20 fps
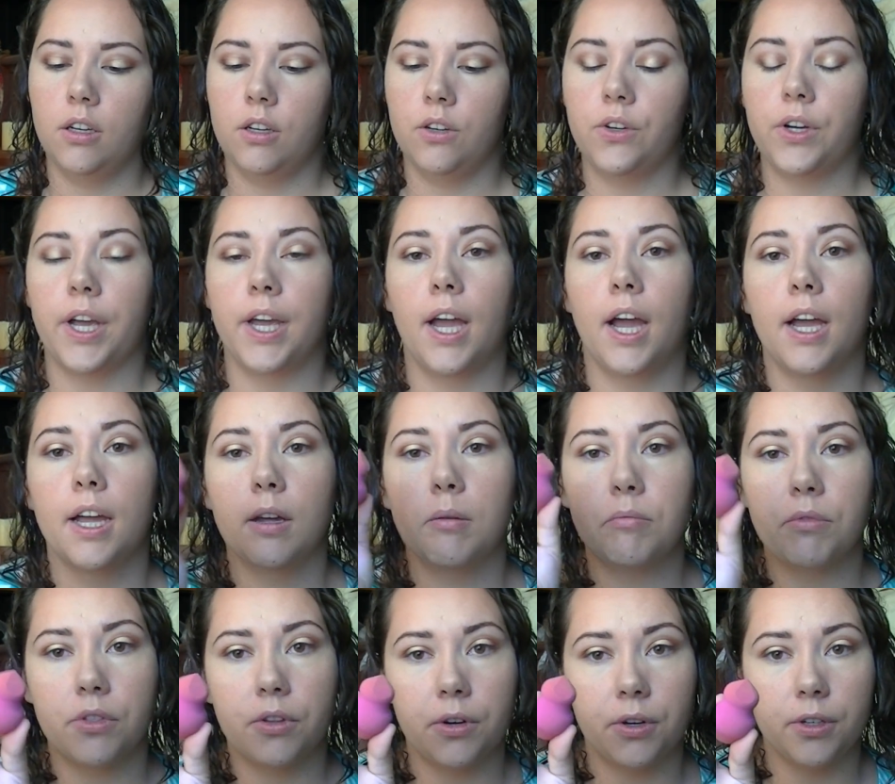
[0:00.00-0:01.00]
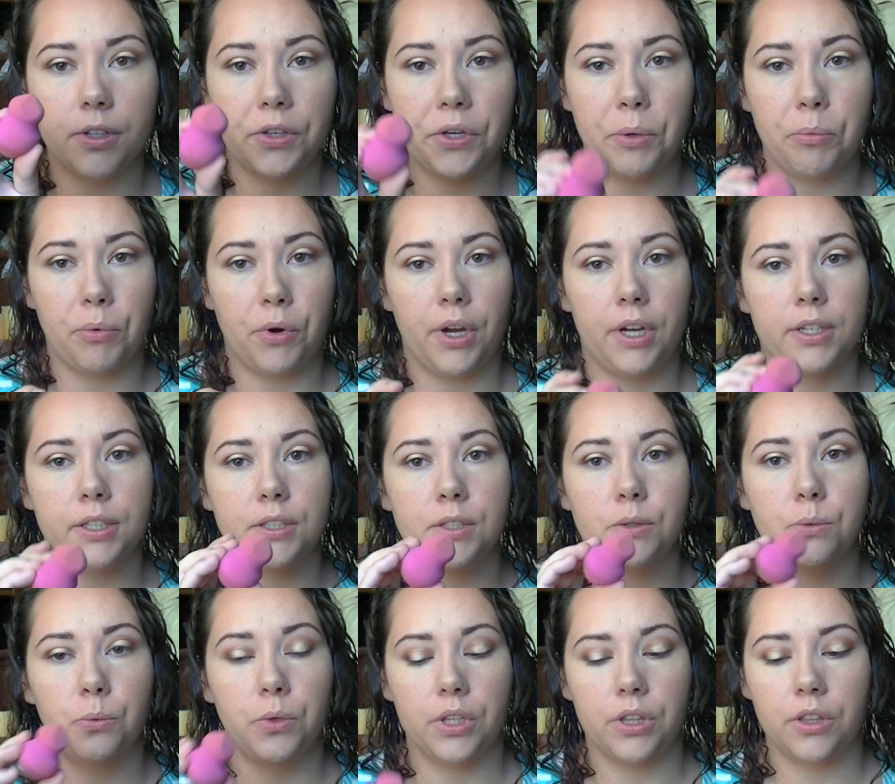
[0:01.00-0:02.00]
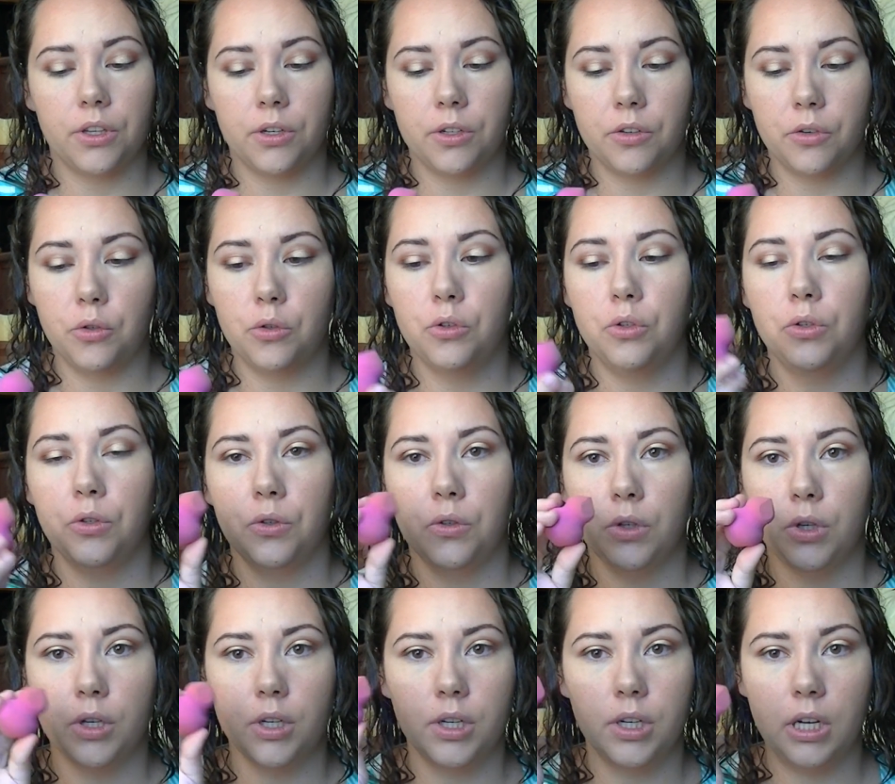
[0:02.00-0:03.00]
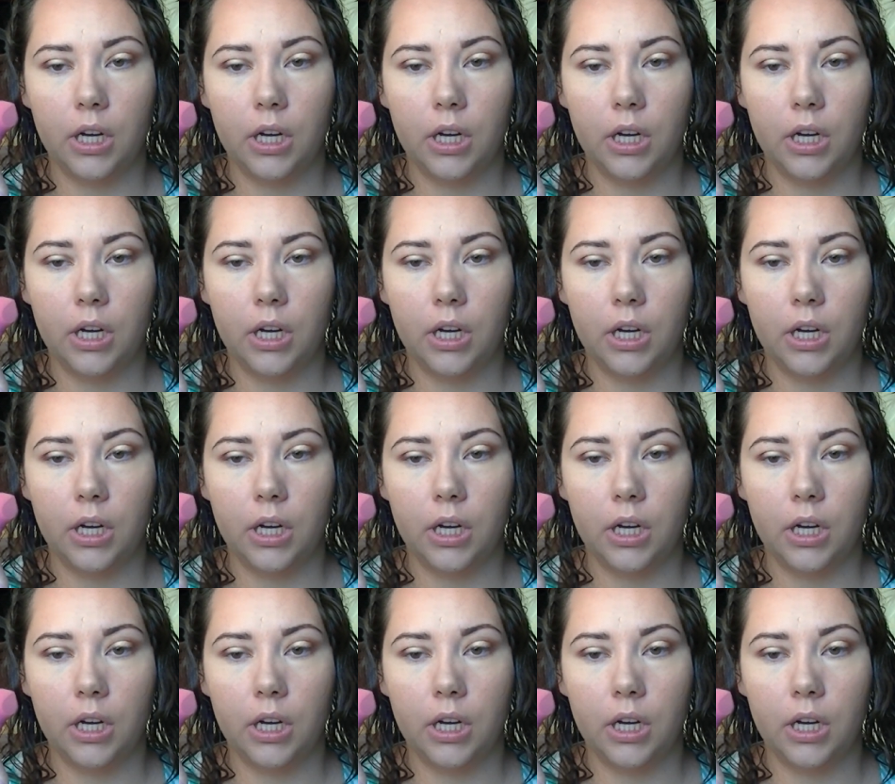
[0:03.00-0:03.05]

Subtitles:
Okay, I am thoroughly impressed with their little